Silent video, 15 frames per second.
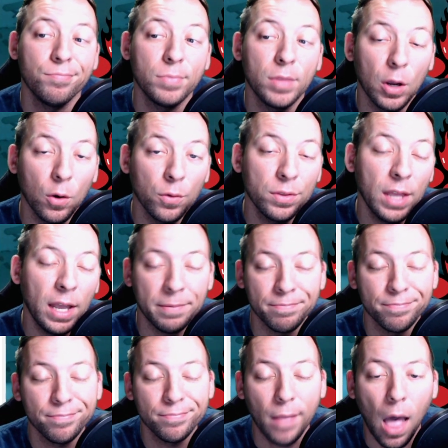their own thing.
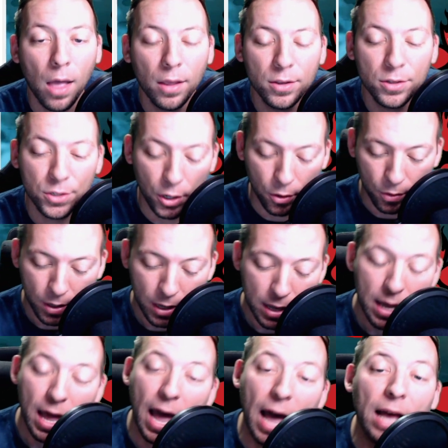So,
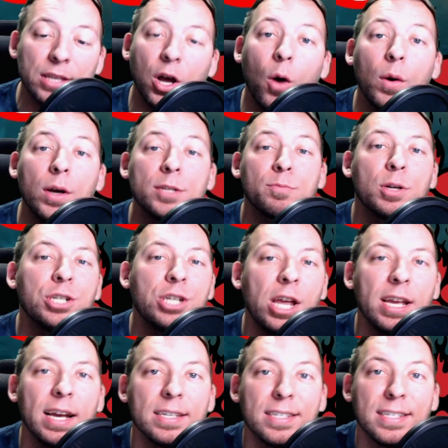as always, appreciate you
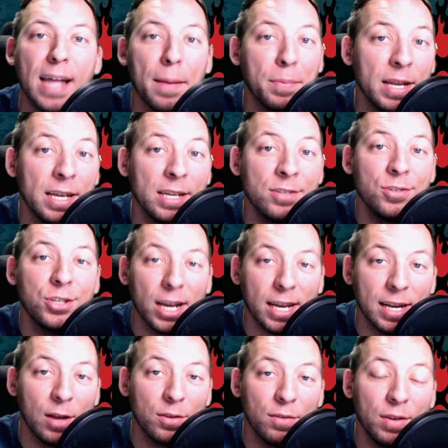guys stopping in, checking
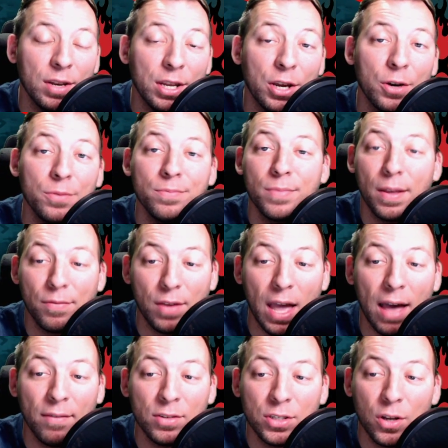out the video. If you
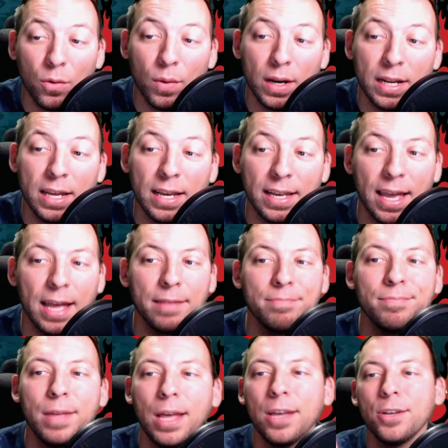haven't already, again,
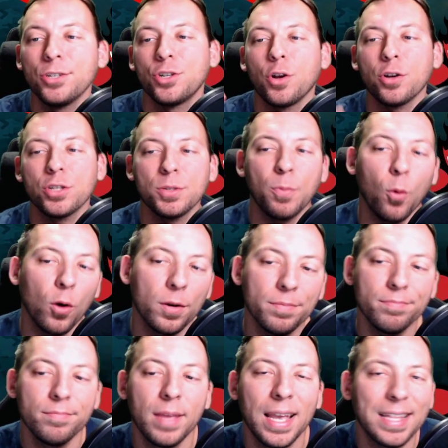show your support,
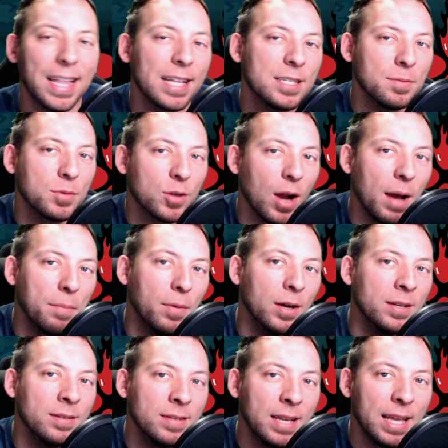hit that subscribe
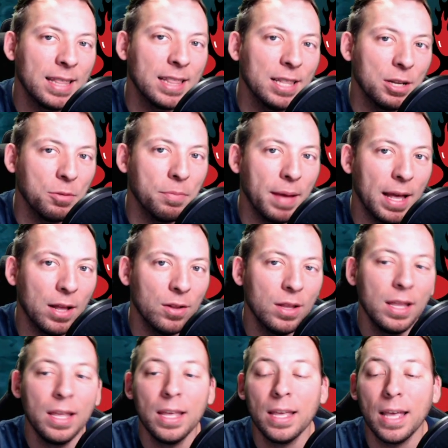button, hit the little bell.
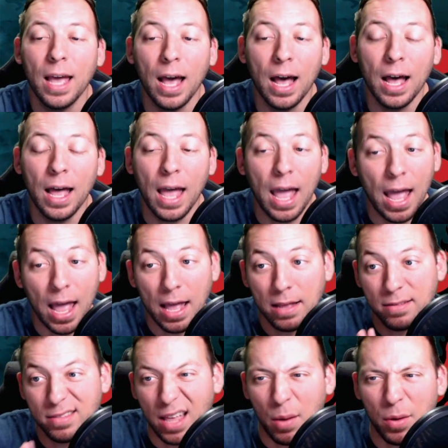Uh,
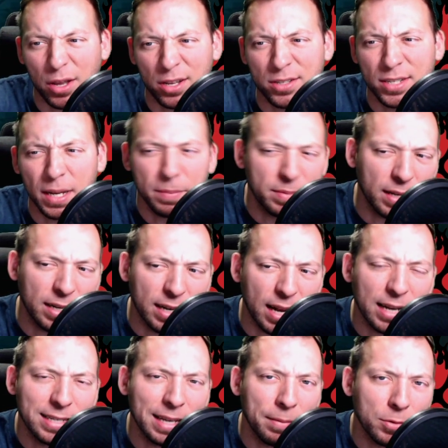that way you can stay updated
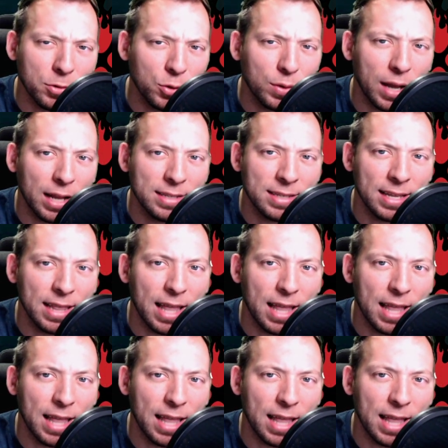anytime there's new content